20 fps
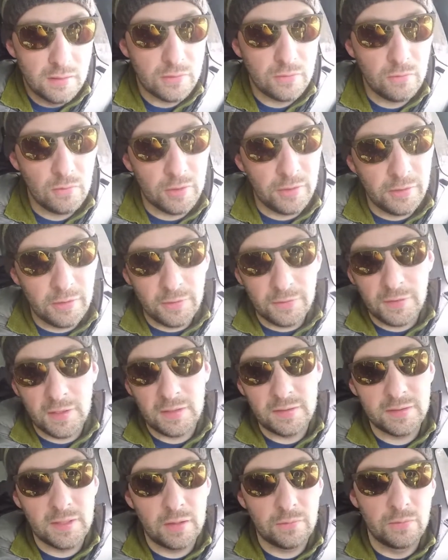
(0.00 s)
One of the
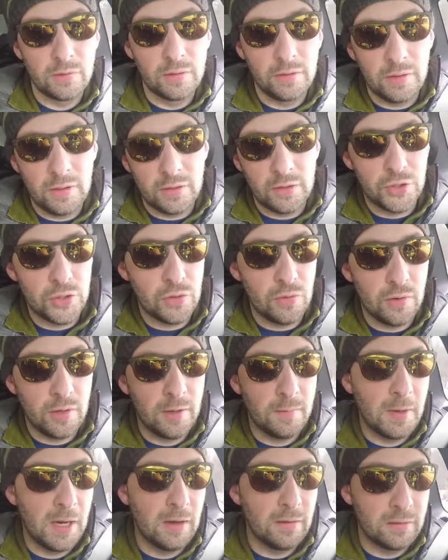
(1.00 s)
things I really
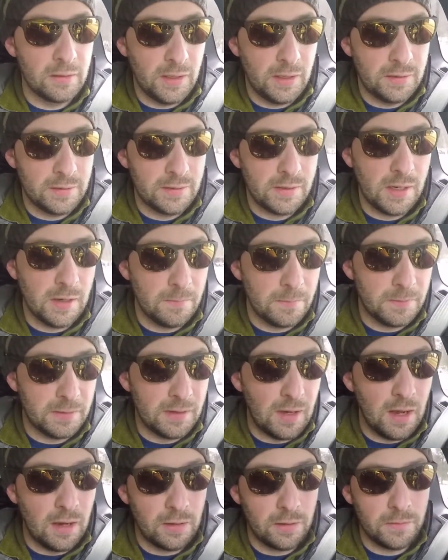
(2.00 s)
enjoy about landscape
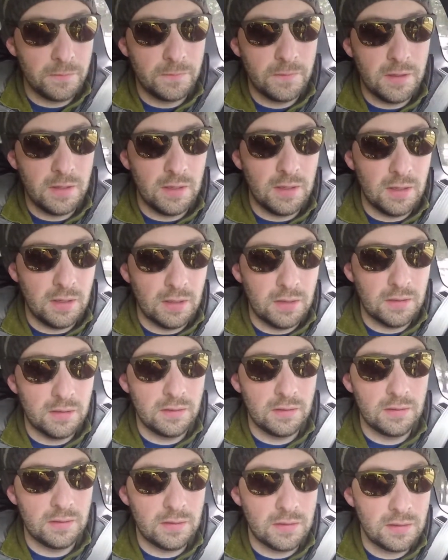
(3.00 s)
photography
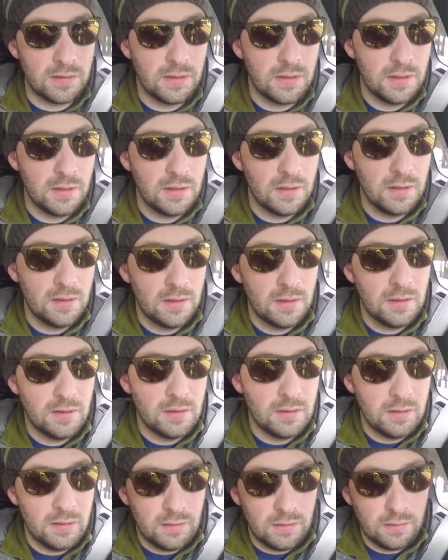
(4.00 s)
is
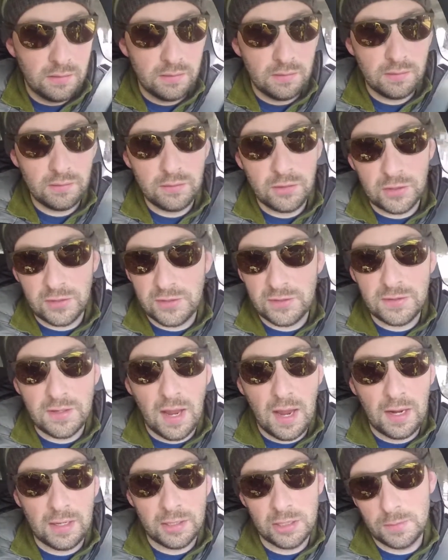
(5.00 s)
just
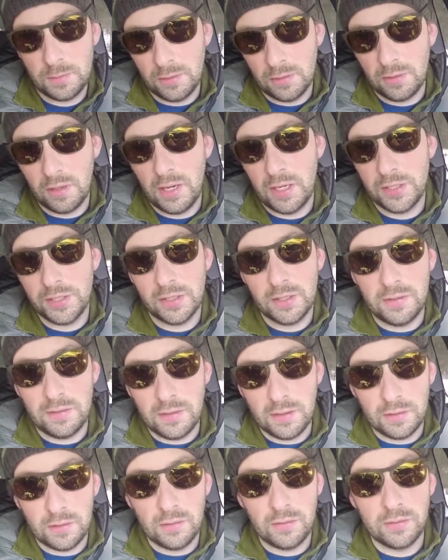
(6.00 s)
the
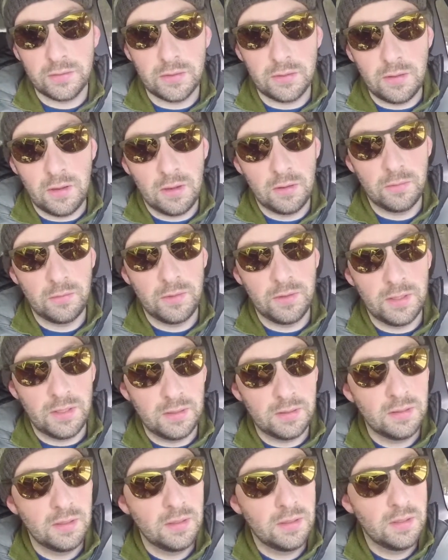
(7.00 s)
exploration that goes along with
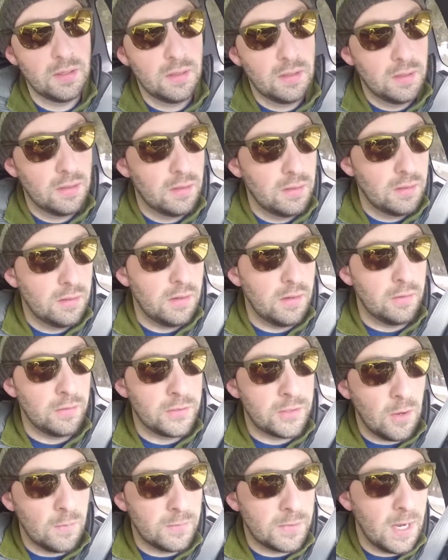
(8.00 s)
it. You know,
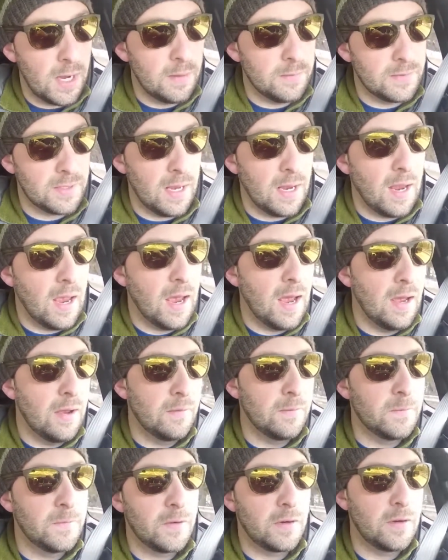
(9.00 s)
sometimes I
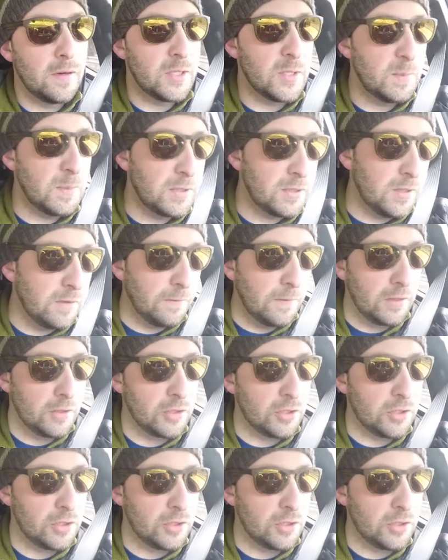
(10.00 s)
have very specific